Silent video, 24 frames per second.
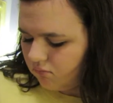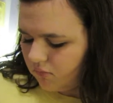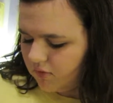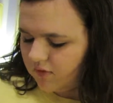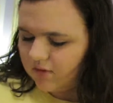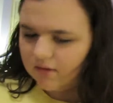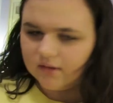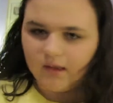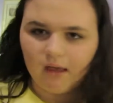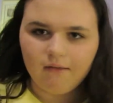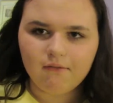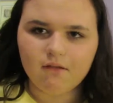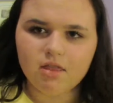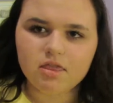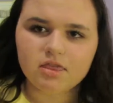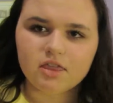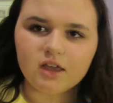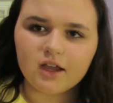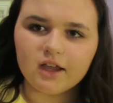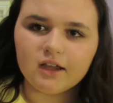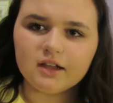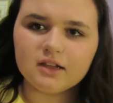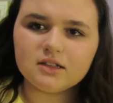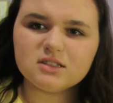7
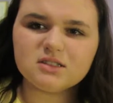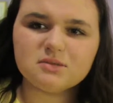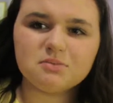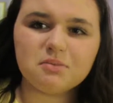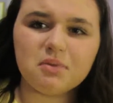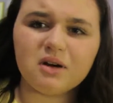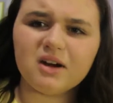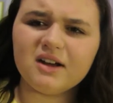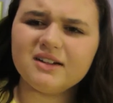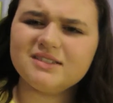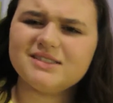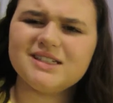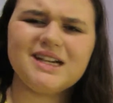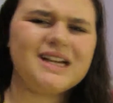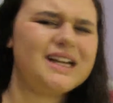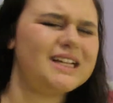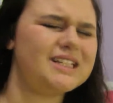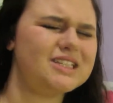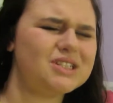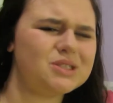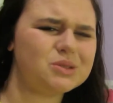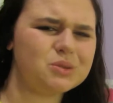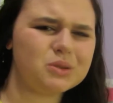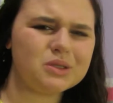things, but
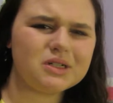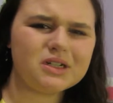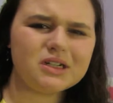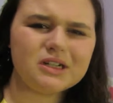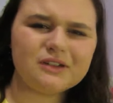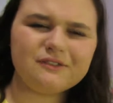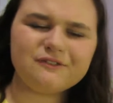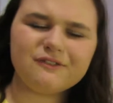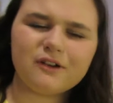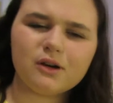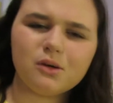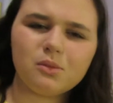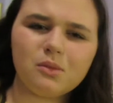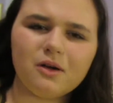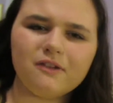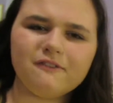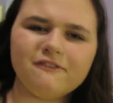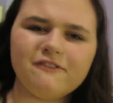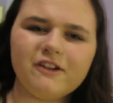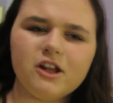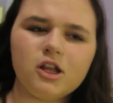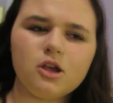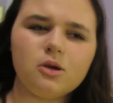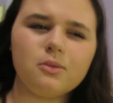I just wanted to film a
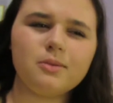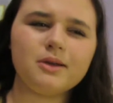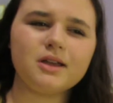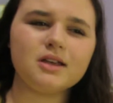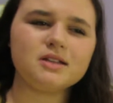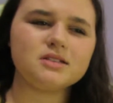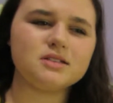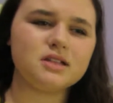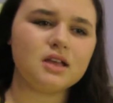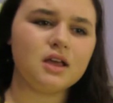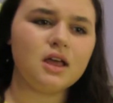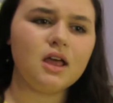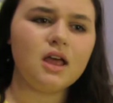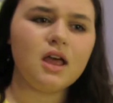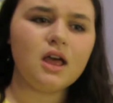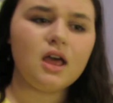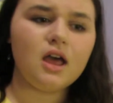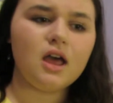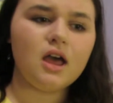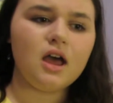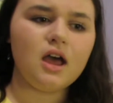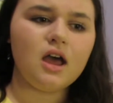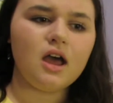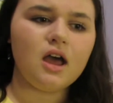video because
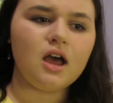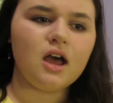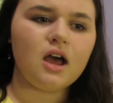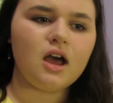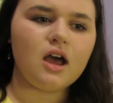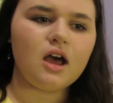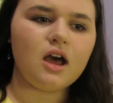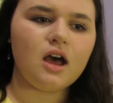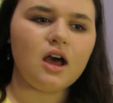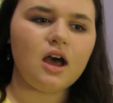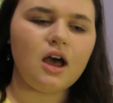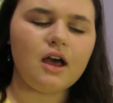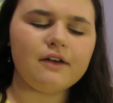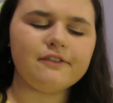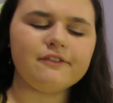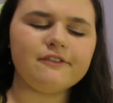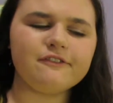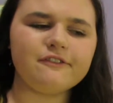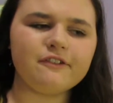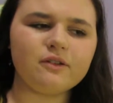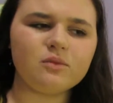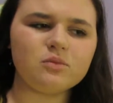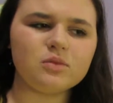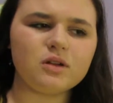I
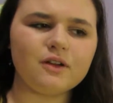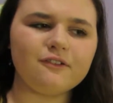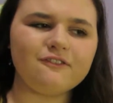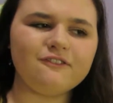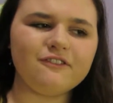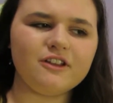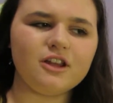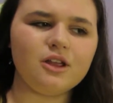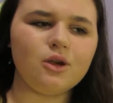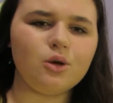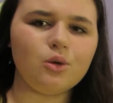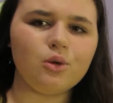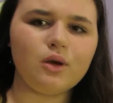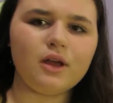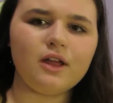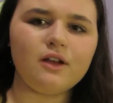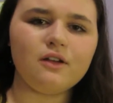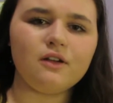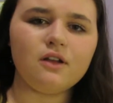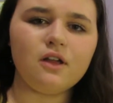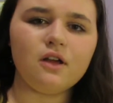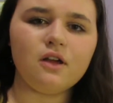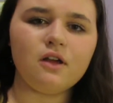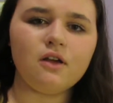haven't filmed a video
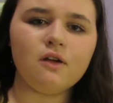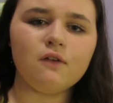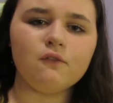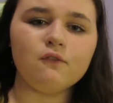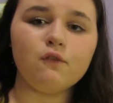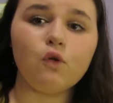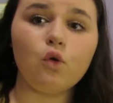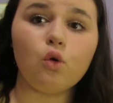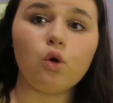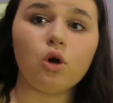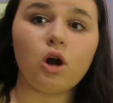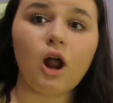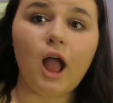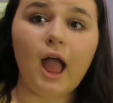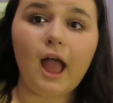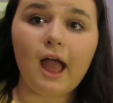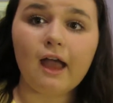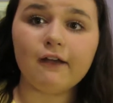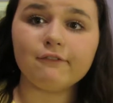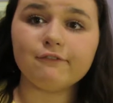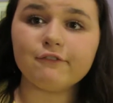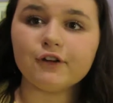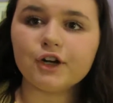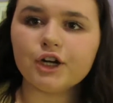in
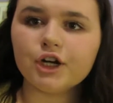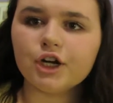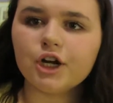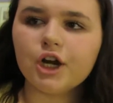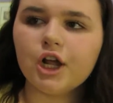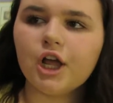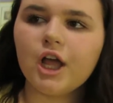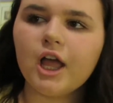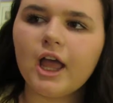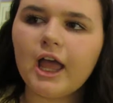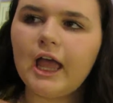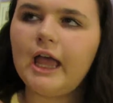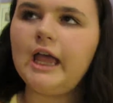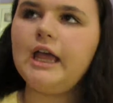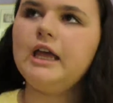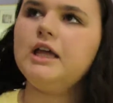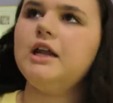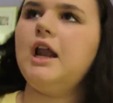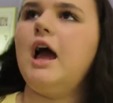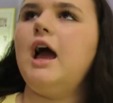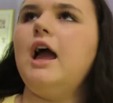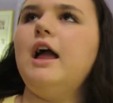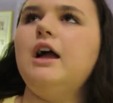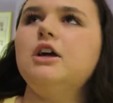forever,
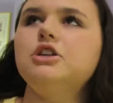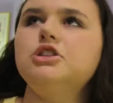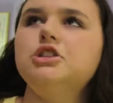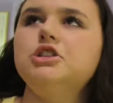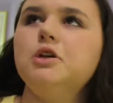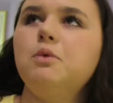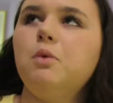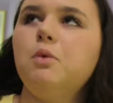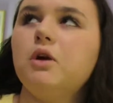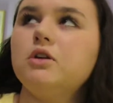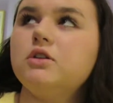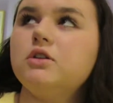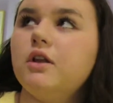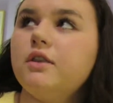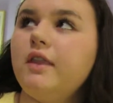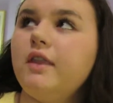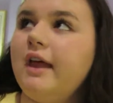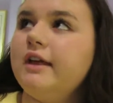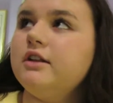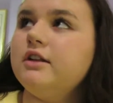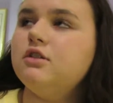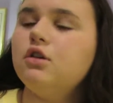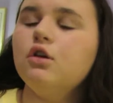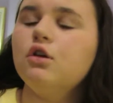and I actually worked on
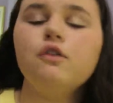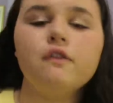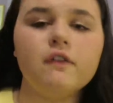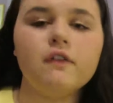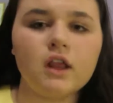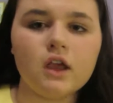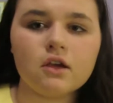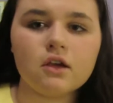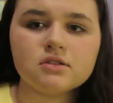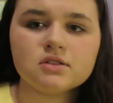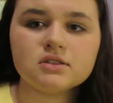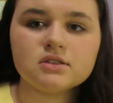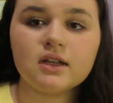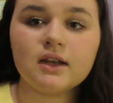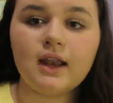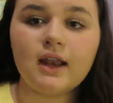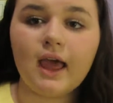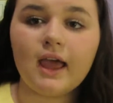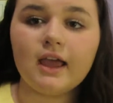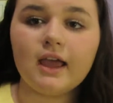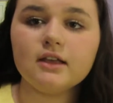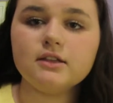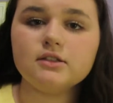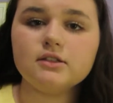like 2 videos
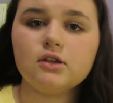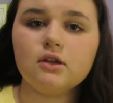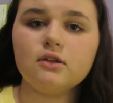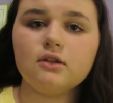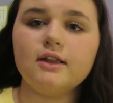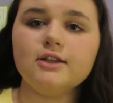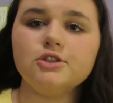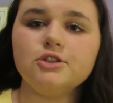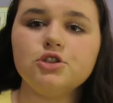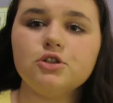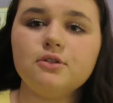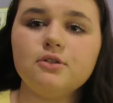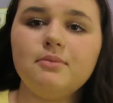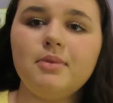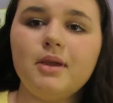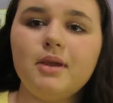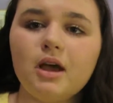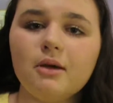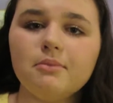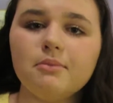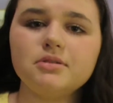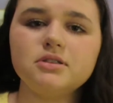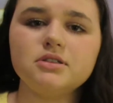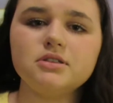today, so they should
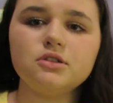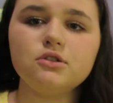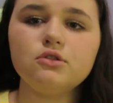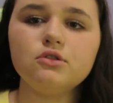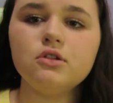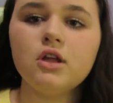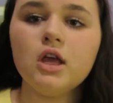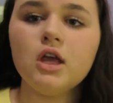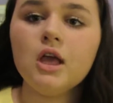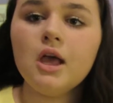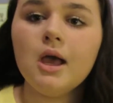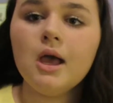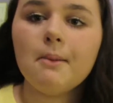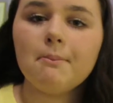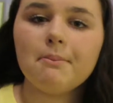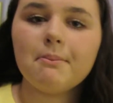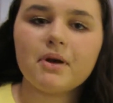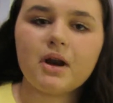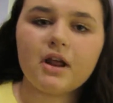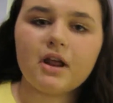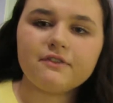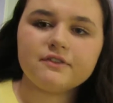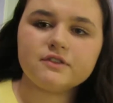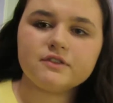be up soon,
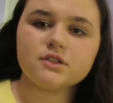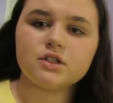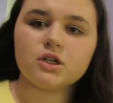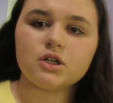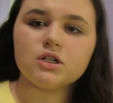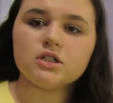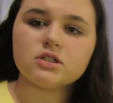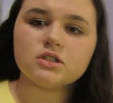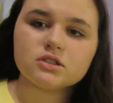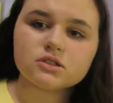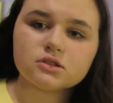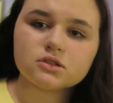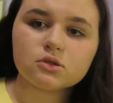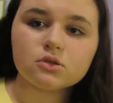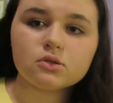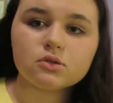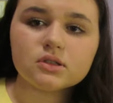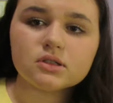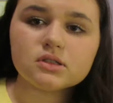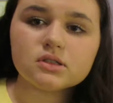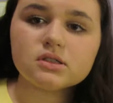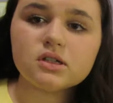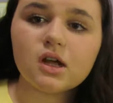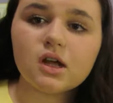but I've started
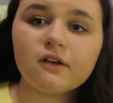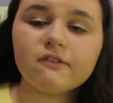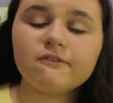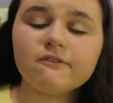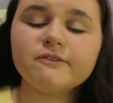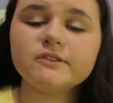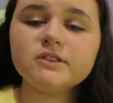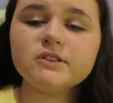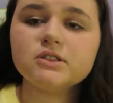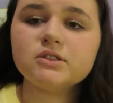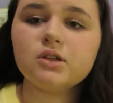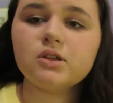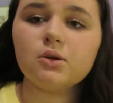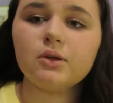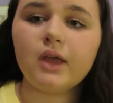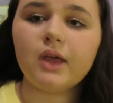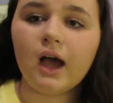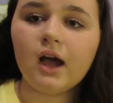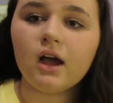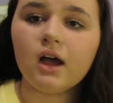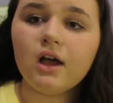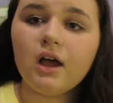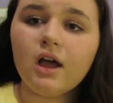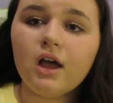school and stuff, so
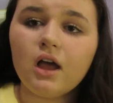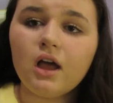yeah.